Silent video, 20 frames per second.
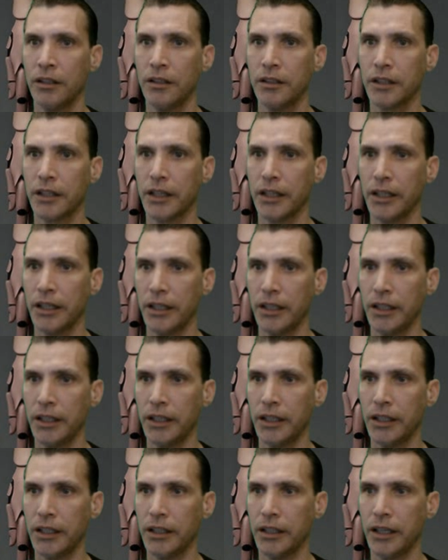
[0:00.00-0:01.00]
Okay,
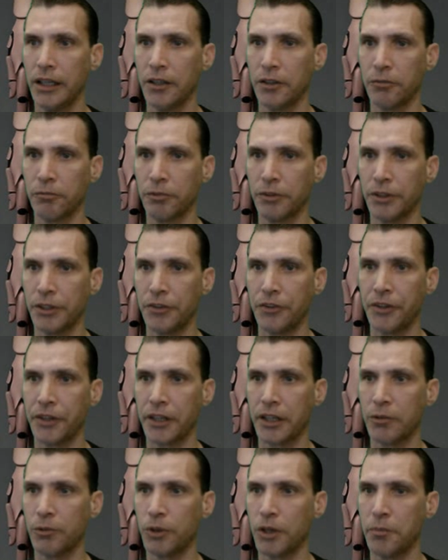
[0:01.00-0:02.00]
and I don't really
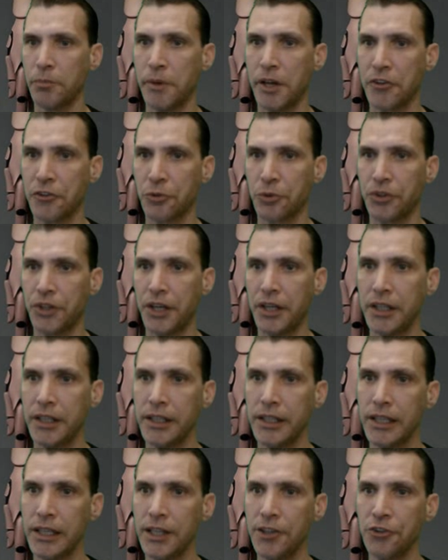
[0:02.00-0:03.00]
think I want to mess with
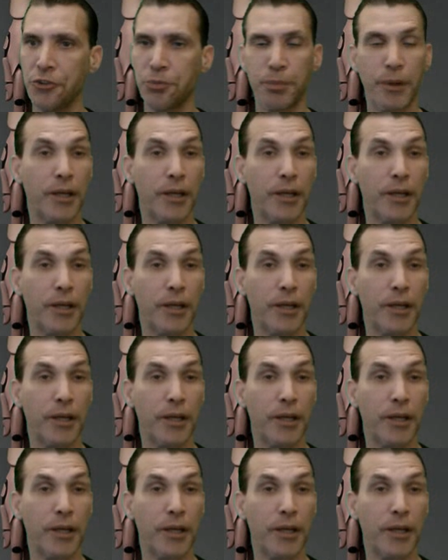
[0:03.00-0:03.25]
any of these,